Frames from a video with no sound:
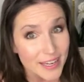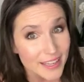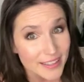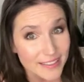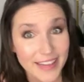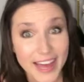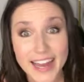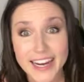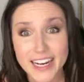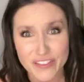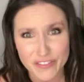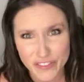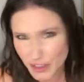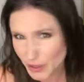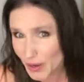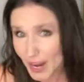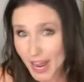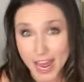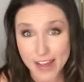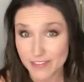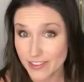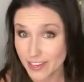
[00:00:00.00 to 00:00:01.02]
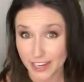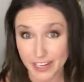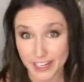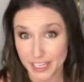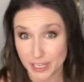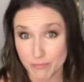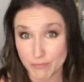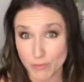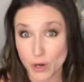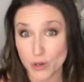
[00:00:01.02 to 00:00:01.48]
That if you're having an
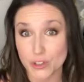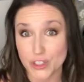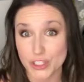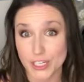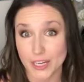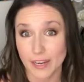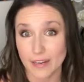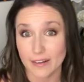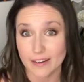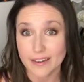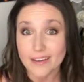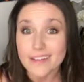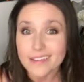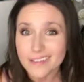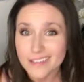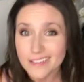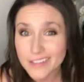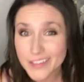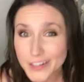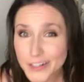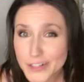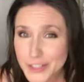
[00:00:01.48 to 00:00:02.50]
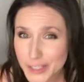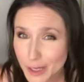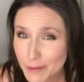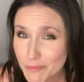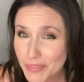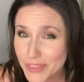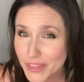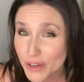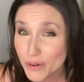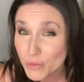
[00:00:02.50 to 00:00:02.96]
emotion, there's
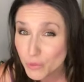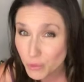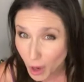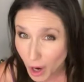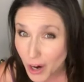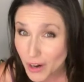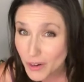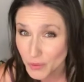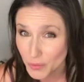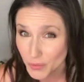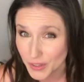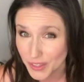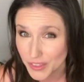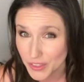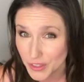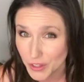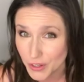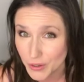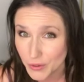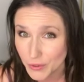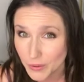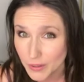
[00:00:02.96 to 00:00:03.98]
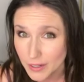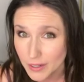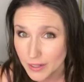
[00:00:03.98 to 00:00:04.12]
something wrong with you.